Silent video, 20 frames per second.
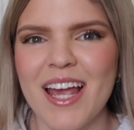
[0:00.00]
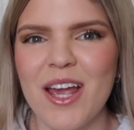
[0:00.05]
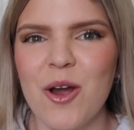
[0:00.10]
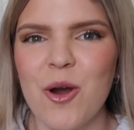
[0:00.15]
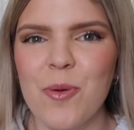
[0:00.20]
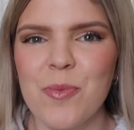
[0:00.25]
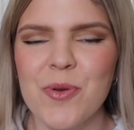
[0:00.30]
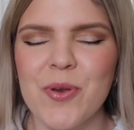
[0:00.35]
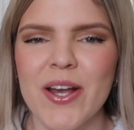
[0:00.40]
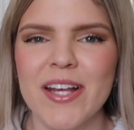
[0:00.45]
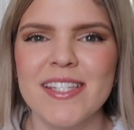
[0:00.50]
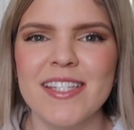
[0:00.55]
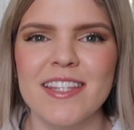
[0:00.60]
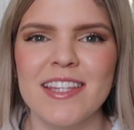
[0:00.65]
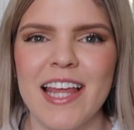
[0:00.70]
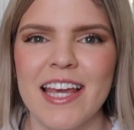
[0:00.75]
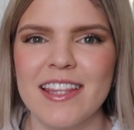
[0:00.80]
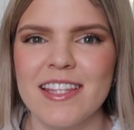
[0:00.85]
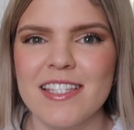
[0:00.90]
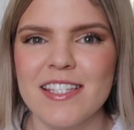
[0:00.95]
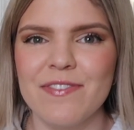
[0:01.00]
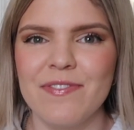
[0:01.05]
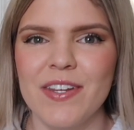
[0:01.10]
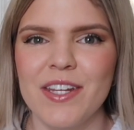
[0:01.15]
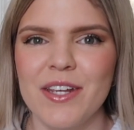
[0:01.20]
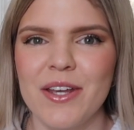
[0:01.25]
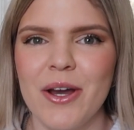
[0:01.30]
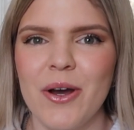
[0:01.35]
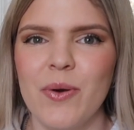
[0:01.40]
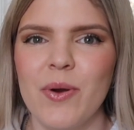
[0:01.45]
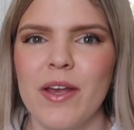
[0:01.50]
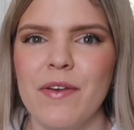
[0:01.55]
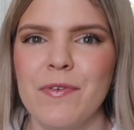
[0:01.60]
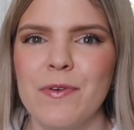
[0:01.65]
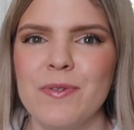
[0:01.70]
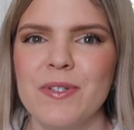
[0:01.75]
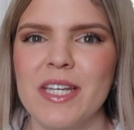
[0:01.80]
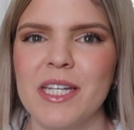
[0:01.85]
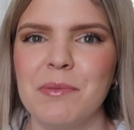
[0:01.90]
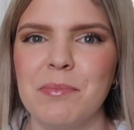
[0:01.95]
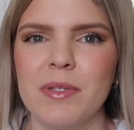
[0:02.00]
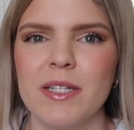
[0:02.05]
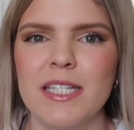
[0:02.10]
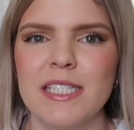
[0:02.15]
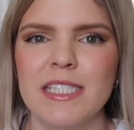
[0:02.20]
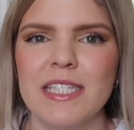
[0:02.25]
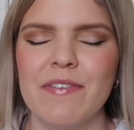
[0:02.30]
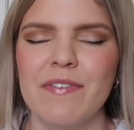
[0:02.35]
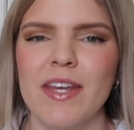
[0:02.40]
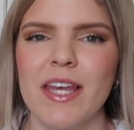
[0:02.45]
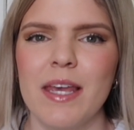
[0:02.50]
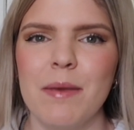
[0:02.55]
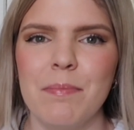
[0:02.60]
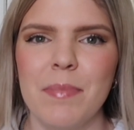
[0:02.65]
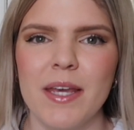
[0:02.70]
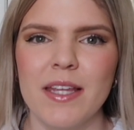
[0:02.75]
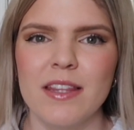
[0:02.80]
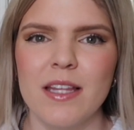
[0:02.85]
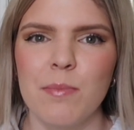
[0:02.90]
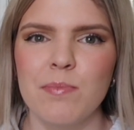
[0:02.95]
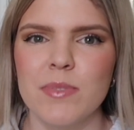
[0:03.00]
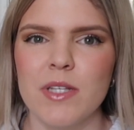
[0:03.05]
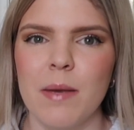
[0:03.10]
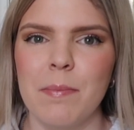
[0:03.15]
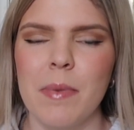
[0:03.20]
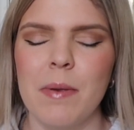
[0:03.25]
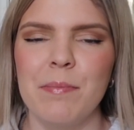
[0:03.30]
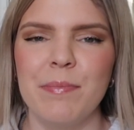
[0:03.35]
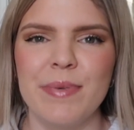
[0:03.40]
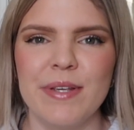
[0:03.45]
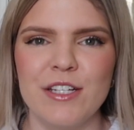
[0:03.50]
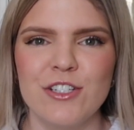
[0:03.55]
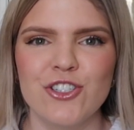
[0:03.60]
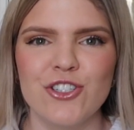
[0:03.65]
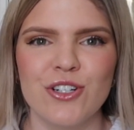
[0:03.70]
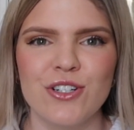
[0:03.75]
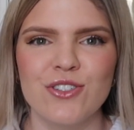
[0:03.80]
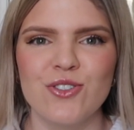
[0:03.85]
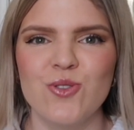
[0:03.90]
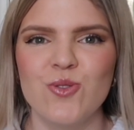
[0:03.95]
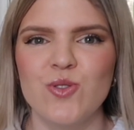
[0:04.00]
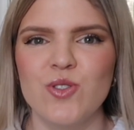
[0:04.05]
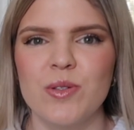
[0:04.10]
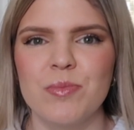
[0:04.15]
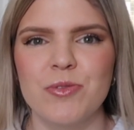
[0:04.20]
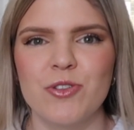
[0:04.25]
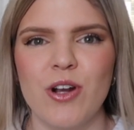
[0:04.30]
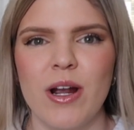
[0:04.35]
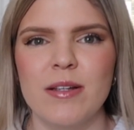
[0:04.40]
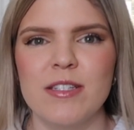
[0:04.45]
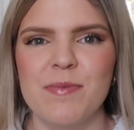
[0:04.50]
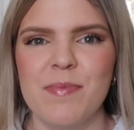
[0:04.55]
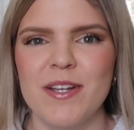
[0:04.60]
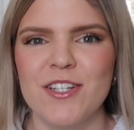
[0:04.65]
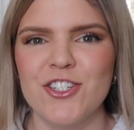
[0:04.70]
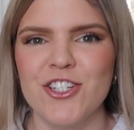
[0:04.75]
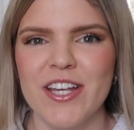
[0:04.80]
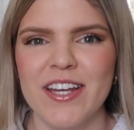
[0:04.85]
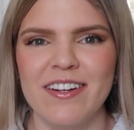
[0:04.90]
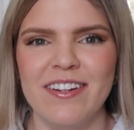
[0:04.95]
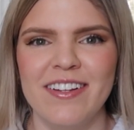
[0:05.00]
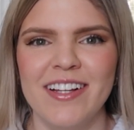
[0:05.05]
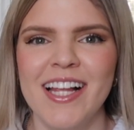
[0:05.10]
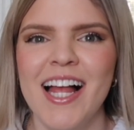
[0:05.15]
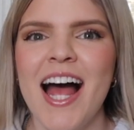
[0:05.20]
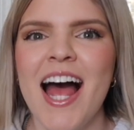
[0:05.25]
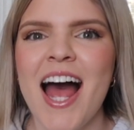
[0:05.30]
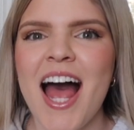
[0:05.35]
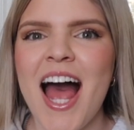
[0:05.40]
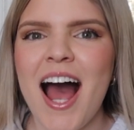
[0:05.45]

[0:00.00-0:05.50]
I hope you guys liked this video. If you did, please give it a big thumbs up and be sure to subscribe to my channel.